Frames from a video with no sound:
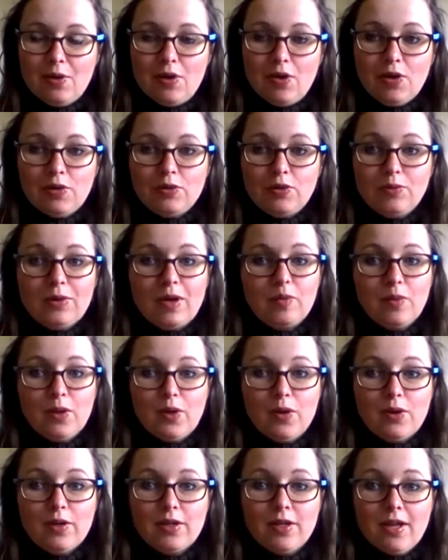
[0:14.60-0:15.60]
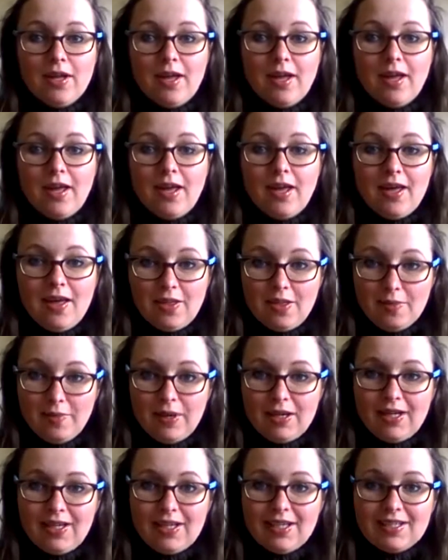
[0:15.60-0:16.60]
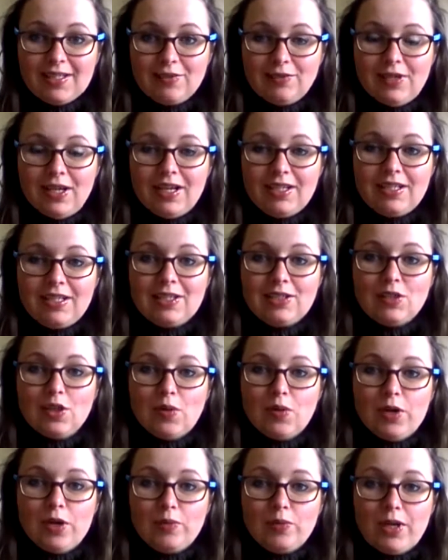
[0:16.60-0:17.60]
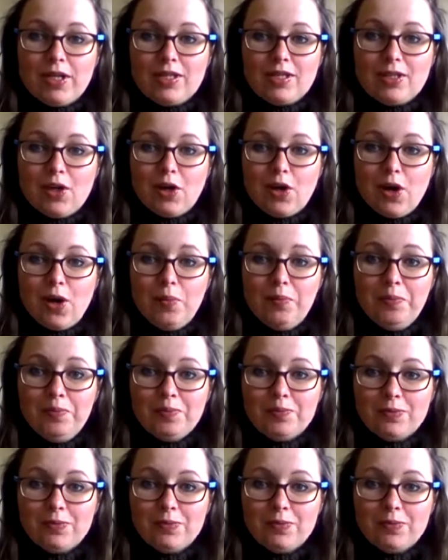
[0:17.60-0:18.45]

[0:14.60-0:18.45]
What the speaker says: or through my blog themendingknitsofnadine.wordpress.com